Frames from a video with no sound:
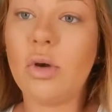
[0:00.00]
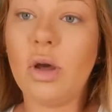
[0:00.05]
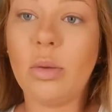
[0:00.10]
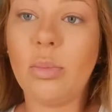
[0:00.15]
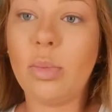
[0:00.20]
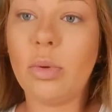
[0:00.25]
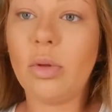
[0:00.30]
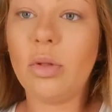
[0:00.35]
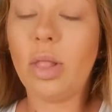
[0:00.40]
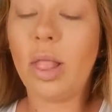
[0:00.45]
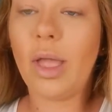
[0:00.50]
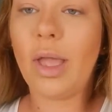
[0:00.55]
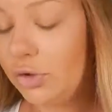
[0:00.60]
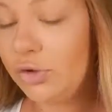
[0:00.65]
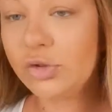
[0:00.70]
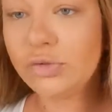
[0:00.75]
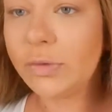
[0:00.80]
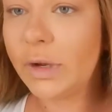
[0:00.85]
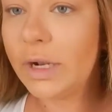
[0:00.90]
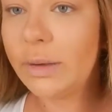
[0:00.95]
up like you
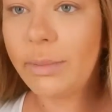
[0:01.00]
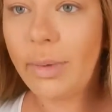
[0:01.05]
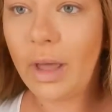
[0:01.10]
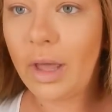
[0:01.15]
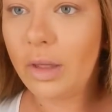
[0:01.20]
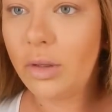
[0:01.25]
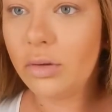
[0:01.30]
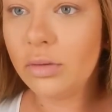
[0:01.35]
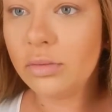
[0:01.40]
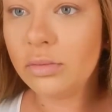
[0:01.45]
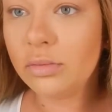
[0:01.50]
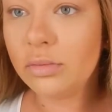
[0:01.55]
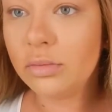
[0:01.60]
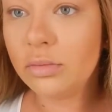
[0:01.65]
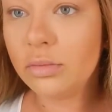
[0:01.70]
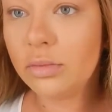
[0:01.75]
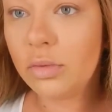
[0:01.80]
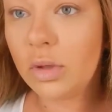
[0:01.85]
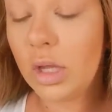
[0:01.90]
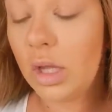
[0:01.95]
just ran a mile,
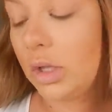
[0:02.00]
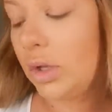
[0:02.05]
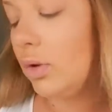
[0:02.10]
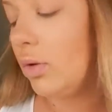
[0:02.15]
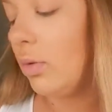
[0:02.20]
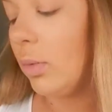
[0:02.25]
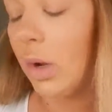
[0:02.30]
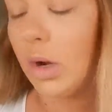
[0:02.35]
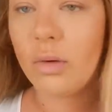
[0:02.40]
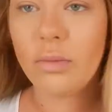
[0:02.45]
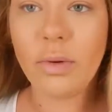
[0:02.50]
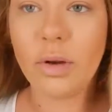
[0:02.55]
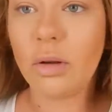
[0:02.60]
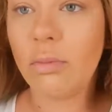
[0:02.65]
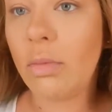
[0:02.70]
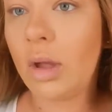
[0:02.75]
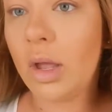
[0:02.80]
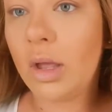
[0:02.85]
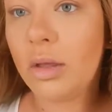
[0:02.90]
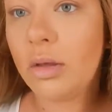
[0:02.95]
and you don't want to run a
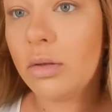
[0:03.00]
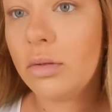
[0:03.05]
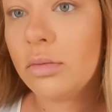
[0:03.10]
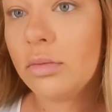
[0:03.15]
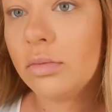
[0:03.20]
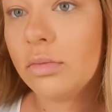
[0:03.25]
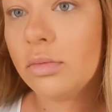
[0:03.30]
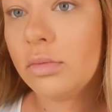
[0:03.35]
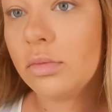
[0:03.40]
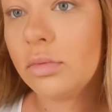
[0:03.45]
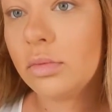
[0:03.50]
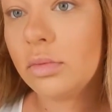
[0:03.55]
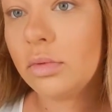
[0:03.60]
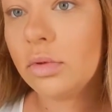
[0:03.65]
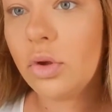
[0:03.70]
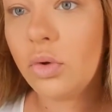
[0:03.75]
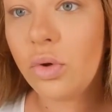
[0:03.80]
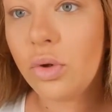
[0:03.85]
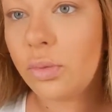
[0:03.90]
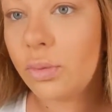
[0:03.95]
mile.
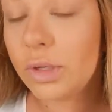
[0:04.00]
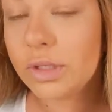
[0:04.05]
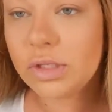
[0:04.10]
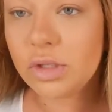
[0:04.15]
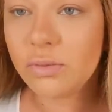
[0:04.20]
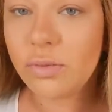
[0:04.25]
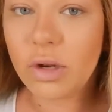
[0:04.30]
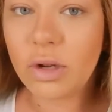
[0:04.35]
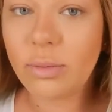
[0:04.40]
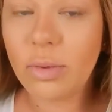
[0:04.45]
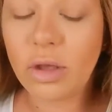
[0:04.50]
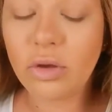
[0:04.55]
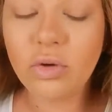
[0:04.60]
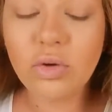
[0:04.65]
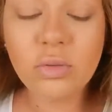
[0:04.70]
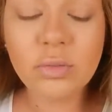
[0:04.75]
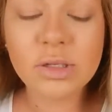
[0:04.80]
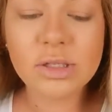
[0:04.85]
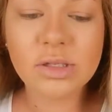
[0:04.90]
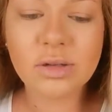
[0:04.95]
No one wants to run a mile.
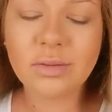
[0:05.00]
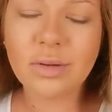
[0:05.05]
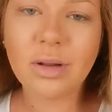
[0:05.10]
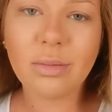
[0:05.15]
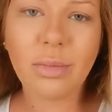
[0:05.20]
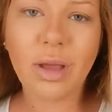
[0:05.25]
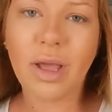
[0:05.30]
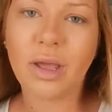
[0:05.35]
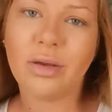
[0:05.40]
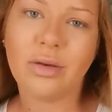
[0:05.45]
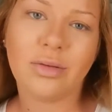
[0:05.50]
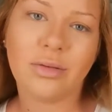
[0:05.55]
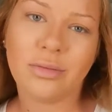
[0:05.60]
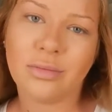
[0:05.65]
Who wants to run a mile?